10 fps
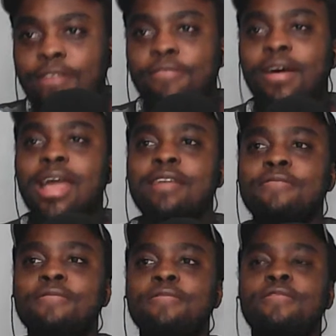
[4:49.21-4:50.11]

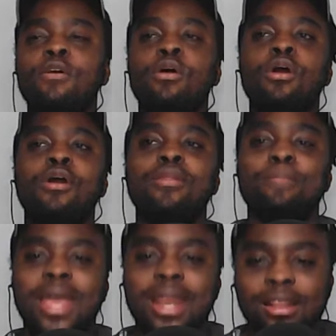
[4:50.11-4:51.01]
5-4 4
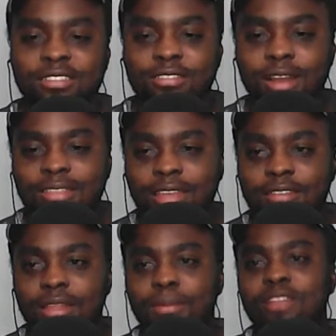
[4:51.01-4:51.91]
on penalty. So let's get
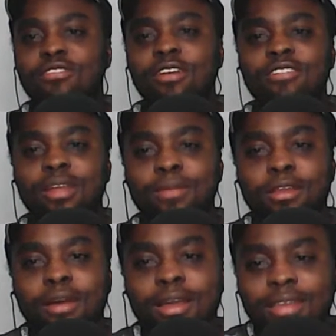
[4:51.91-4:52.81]
to the match action. Let me
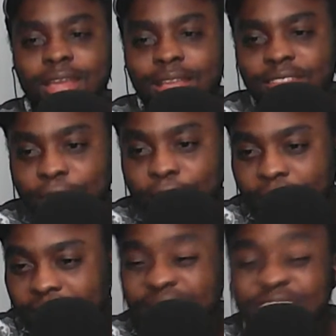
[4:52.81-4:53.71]
know how you guys are
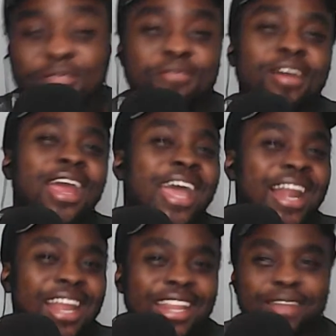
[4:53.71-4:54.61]
feeling. It's very
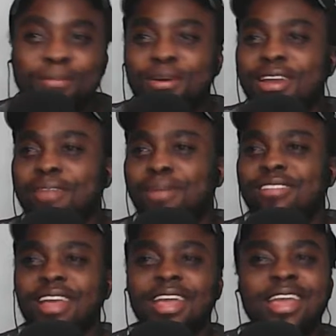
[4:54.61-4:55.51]
early in the morning, but
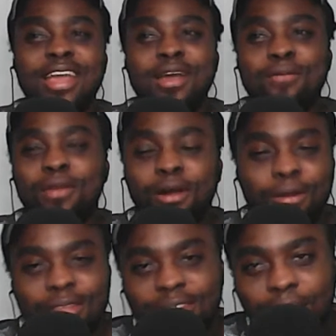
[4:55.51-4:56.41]
hey, we're
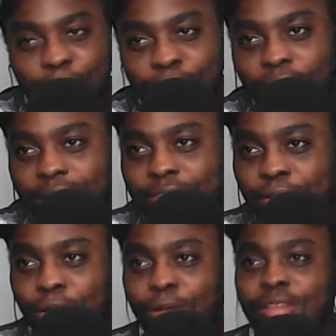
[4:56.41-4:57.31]
always up for
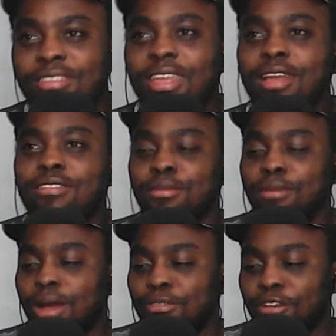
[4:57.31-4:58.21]
Arsenal, always here to
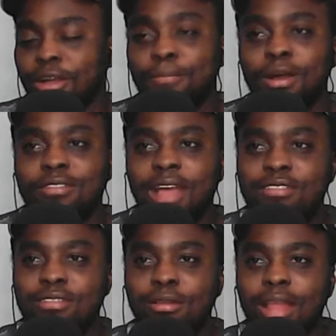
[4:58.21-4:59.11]
talk about
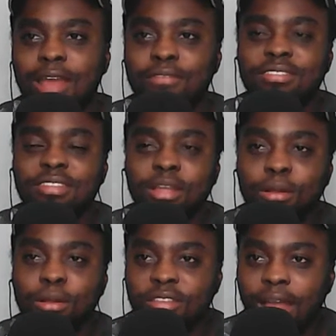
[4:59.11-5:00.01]
Arsenal every
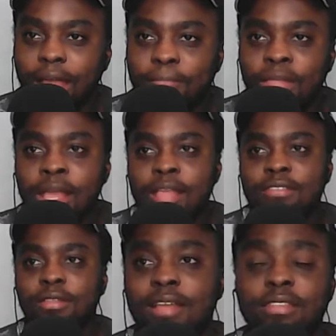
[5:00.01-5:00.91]
single time.
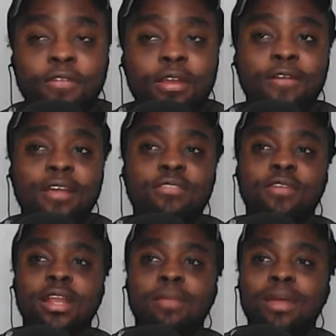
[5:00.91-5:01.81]
So the very first
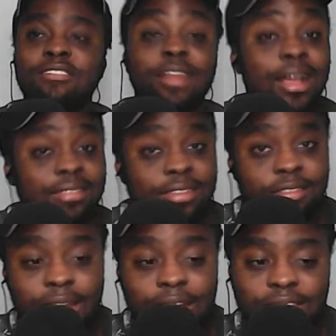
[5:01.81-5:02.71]
friendly match. Last
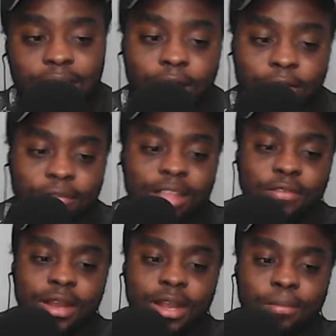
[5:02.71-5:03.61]
season, actually, our first
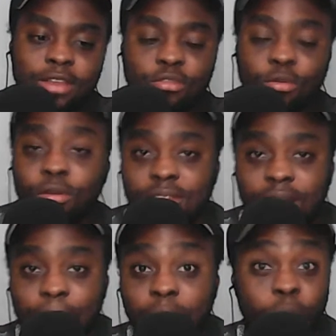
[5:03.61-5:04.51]
friendly match was
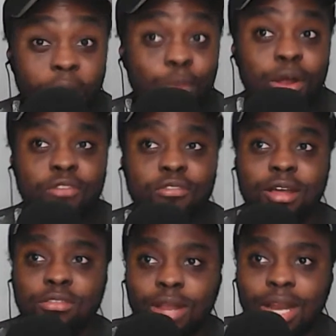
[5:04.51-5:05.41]
a 1-1 draw
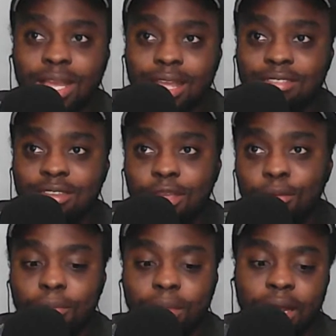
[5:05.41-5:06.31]
as well against
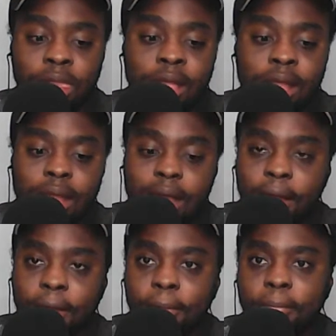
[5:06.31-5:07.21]
Nuremberg.
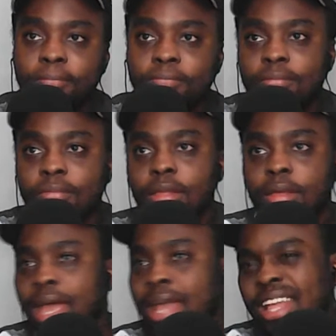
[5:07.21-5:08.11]

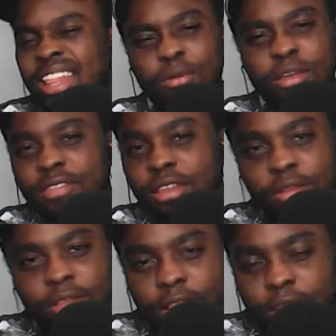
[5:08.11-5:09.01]
And then the rest of
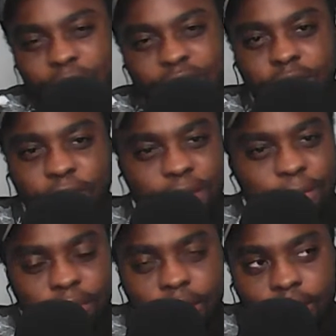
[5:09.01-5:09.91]

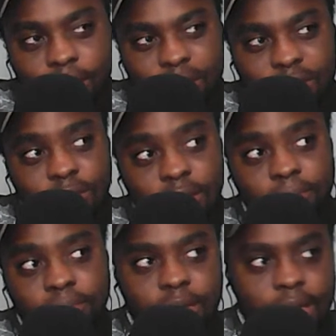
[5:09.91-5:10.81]

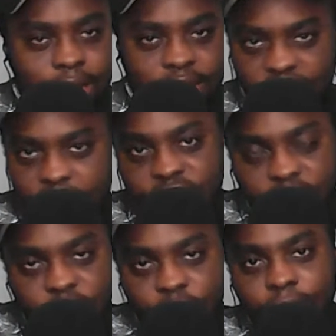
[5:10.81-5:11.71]
the like
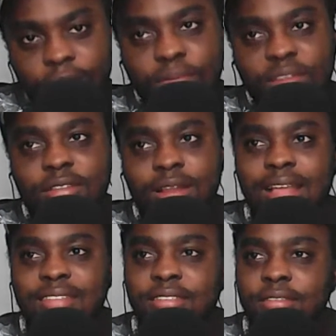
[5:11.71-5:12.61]
schedule of the preseason
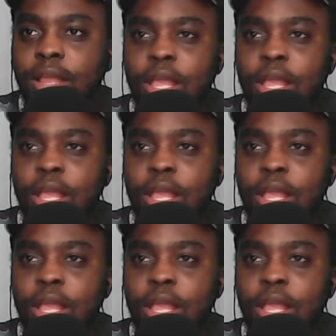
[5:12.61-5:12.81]
last season